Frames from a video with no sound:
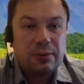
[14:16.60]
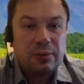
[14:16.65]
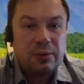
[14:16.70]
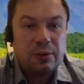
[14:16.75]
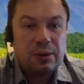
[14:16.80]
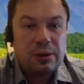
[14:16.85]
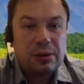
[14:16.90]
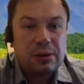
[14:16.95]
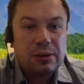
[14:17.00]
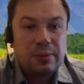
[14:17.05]

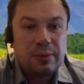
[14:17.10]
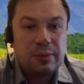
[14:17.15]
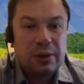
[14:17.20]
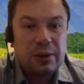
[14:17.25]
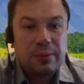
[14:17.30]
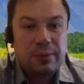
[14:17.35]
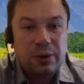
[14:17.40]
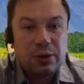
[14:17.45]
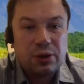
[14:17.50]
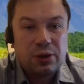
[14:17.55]
And this is
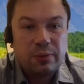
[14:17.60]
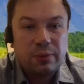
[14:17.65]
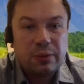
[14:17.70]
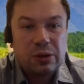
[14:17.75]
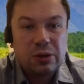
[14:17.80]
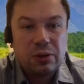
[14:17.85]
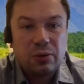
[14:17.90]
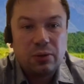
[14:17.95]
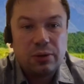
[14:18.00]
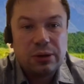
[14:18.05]
the
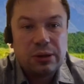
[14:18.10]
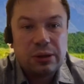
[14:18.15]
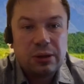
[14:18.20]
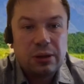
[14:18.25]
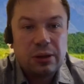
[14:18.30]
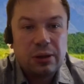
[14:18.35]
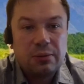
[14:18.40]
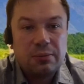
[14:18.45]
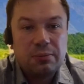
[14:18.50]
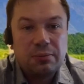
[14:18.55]
description
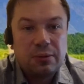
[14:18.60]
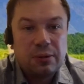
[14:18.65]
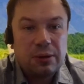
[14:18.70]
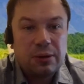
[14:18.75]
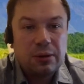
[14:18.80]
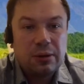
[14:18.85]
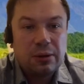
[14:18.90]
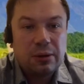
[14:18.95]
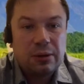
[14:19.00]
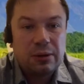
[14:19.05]

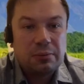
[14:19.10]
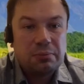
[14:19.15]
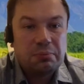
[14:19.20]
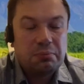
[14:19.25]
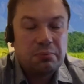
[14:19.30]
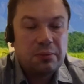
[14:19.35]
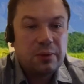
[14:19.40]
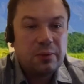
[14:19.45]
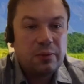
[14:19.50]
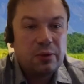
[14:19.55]
of
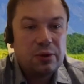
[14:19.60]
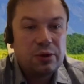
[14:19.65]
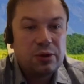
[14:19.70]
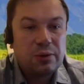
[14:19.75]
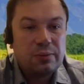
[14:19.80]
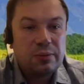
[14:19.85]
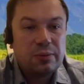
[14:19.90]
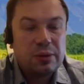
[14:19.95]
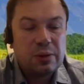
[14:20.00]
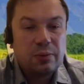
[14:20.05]
the
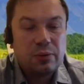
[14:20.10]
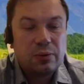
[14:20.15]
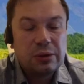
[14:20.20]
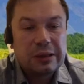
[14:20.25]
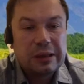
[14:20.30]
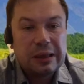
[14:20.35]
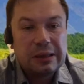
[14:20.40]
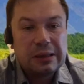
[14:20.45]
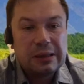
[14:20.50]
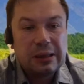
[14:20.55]
stages
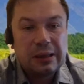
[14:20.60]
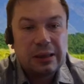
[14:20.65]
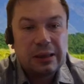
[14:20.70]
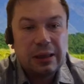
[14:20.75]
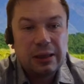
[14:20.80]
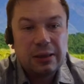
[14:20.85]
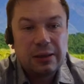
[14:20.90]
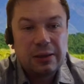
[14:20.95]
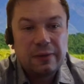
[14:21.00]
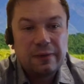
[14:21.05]

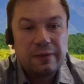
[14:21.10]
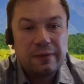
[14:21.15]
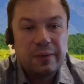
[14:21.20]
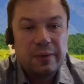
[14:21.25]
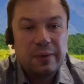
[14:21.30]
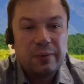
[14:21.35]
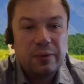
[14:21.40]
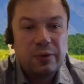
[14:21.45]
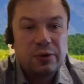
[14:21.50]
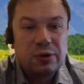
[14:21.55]

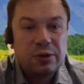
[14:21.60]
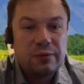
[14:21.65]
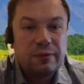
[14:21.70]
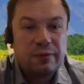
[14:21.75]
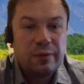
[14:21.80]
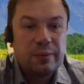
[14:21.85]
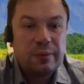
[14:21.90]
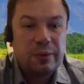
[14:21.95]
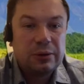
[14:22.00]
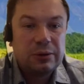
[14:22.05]
of the
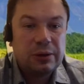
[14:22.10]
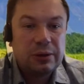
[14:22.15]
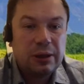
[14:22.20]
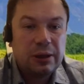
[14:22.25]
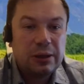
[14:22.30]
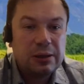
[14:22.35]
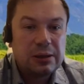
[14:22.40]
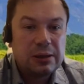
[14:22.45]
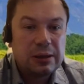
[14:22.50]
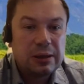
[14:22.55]
work.
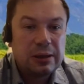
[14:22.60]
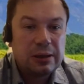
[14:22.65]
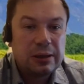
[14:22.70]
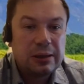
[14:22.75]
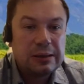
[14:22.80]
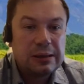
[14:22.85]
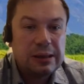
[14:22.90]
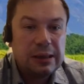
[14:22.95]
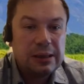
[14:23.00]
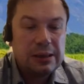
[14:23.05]
We
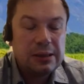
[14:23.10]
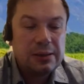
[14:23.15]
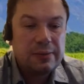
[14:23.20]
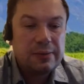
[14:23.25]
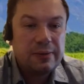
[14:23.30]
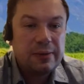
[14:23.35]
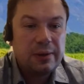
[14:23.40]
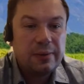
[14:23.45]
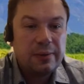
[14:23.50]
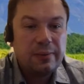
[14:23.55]

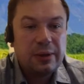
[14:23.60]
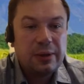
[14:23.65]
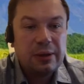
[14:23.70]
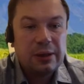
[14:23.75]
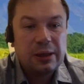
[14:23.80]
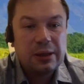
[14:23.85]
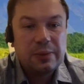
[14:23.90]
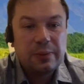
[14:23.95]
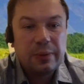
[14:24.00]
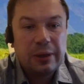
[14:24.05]

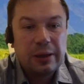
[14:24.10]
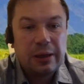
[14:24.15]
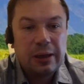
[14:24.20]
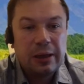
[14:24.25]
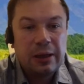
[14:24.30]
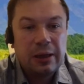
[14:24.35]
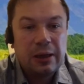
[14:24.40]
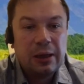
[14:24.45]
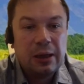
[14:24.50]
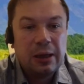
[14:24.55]

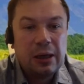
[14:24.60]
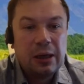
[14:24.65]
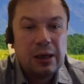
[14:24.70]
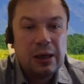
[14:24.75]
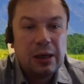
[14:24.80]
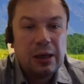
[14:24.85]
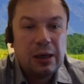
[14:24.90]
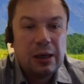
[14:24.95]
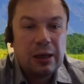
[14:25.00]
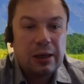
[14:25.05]
determine
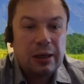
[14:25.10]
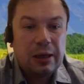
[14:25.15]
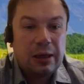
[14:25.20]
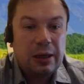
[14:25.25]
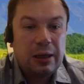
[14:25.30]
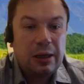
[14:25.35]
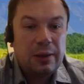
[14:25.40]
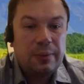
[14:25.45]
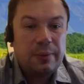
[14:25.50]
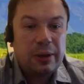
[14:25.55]
the
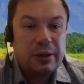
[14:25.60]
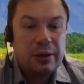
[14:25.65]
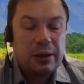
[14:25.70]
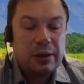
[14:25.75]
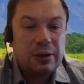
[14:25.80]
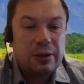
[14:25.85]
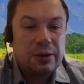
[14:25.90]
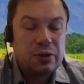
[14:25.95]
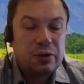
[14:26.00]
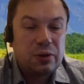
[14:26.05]

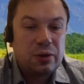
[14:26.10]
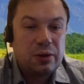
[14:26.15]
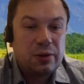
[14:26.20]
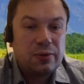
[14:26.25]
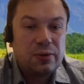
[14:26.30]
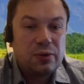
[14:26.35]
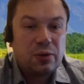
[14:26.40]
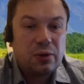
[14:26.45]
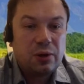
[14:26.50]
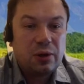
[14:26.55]

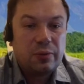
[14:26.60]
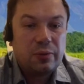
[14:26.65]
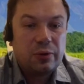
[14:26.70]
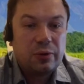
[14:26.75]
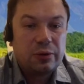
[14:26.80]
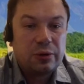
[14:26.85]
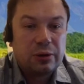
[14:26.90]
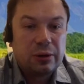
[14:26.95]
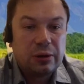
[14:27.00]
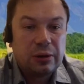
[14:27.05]
instructions,
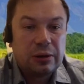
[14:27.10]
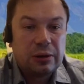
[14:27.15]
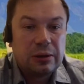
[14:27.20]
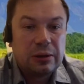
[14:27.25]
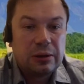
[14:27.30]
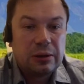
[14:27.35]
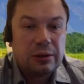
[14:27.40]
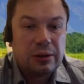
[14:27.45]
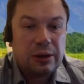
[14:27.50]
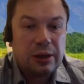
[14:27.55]
we can
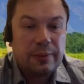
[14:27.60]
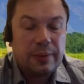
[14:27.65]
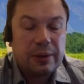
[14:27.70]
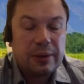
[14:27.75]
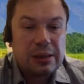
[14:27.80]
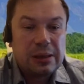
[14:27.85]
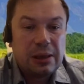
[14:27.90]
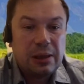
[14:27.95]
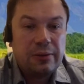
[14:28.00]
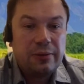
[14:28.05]
change the
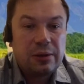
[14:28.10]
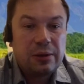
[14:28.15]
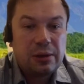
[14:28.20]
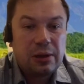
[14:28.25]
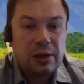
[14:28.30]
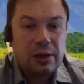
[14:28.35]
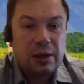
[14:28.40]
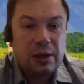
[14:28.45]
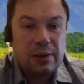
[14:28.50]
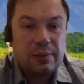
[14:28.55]

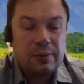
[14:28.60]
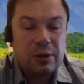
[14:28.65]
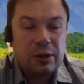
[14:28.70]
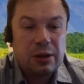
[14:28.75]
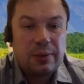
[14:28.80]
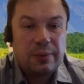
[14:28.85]
actions,